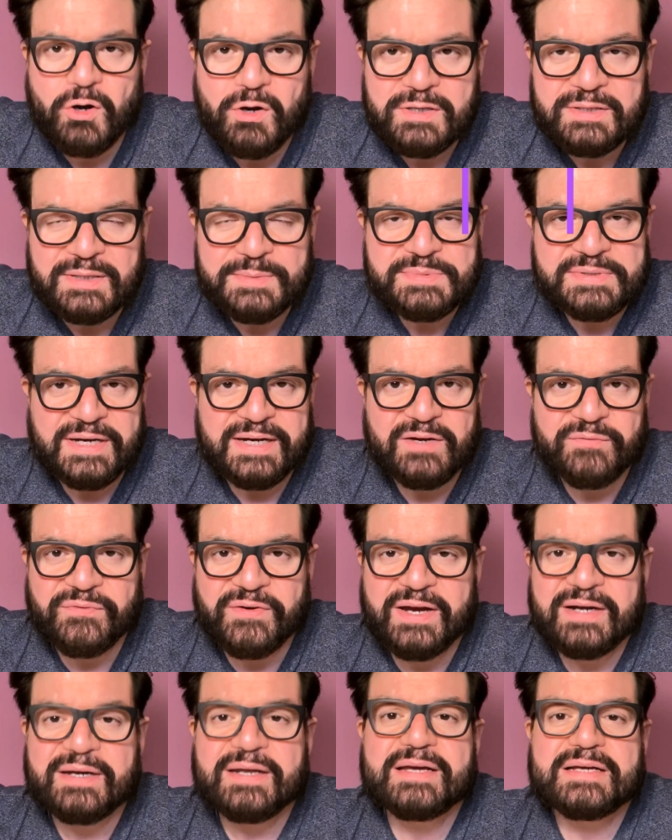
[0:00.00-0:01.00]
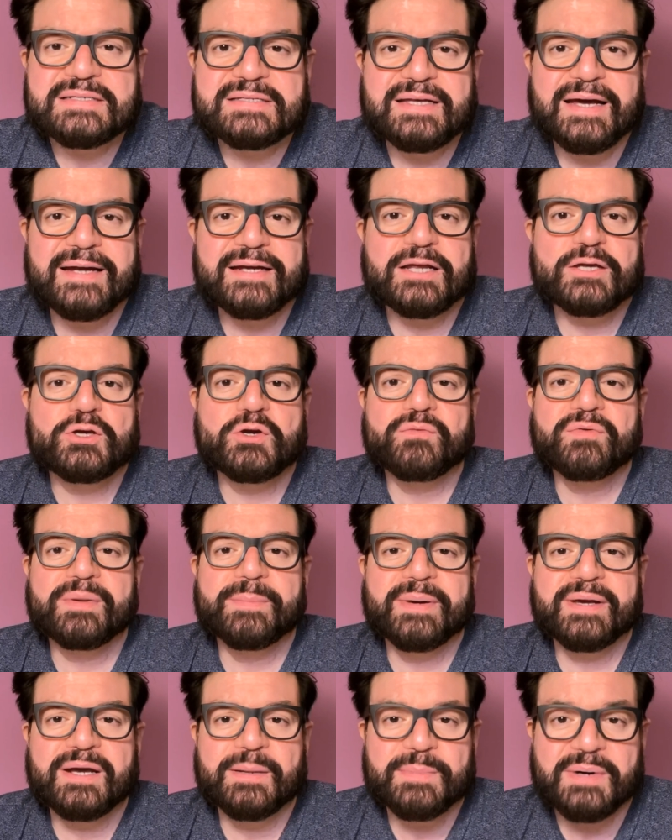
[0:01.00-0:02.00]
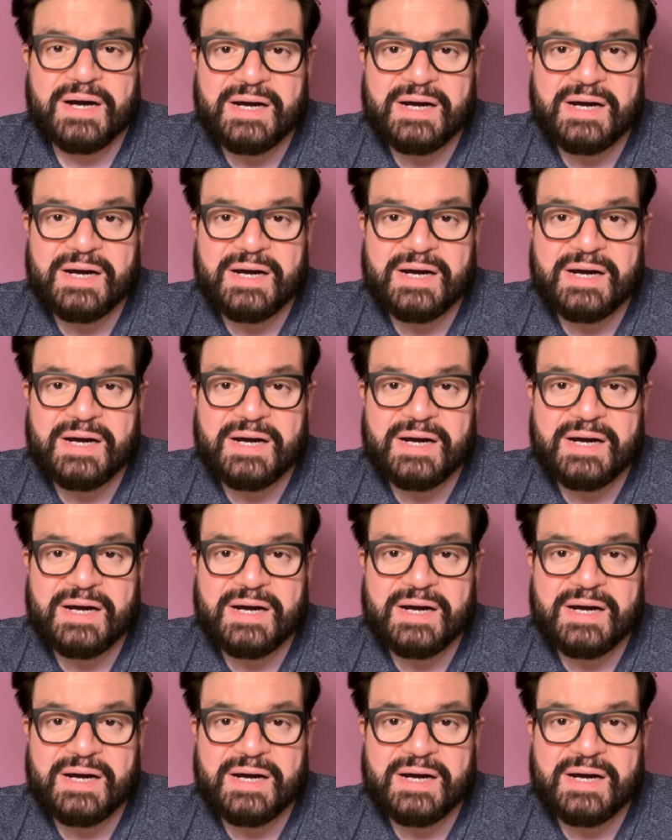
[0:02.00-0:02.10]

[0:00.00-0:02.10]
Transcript: long-term side effects is that you will become